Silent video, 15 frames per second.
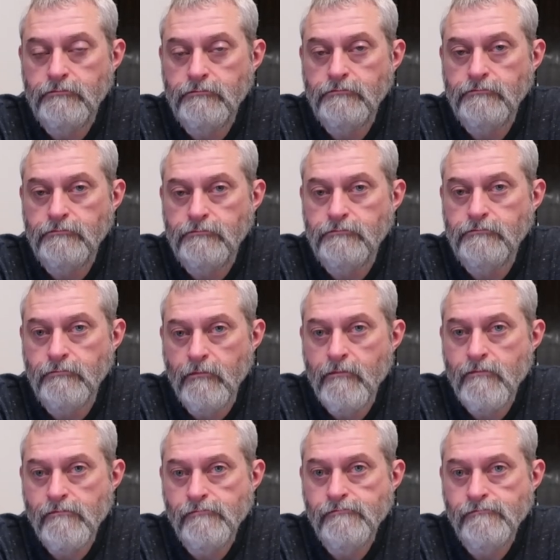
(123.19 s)

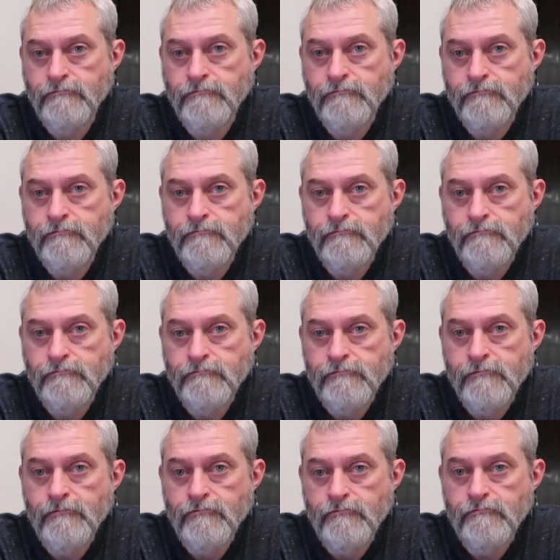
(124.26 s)

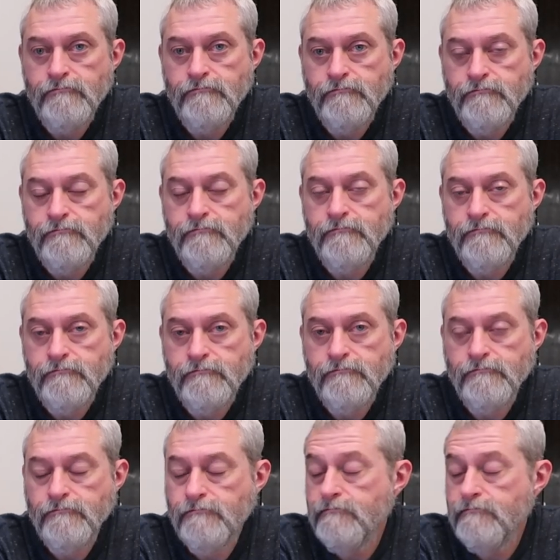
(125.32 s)
The person shown says nothing.